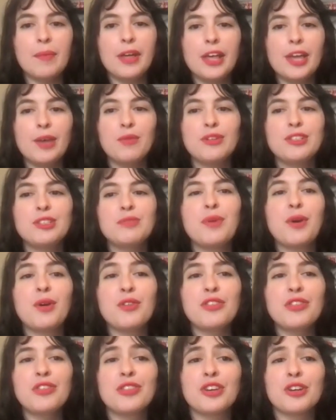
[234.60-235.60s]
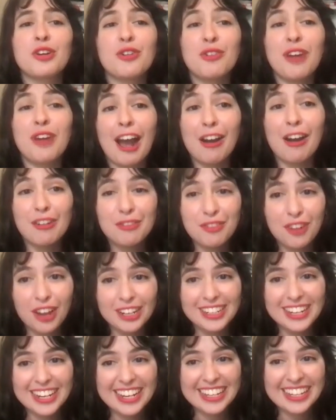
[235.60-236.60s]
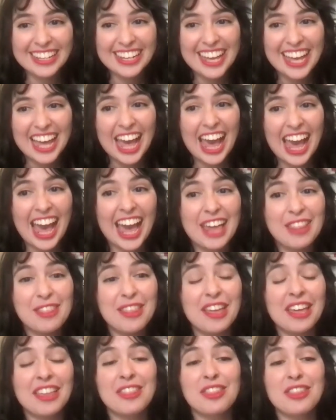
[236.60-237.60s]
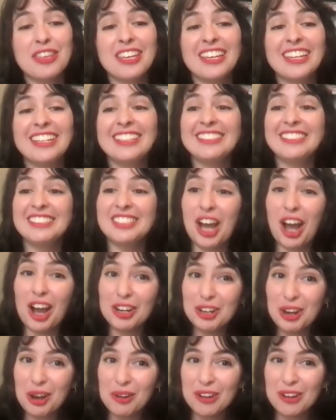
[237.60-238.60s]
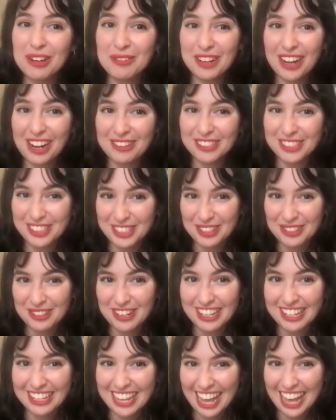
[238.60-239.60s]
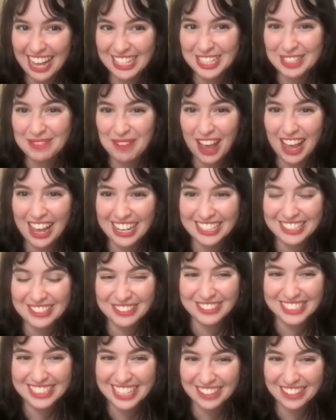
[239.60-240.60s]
it was both the crowdfunding and then the not knowing what I was doing aspect was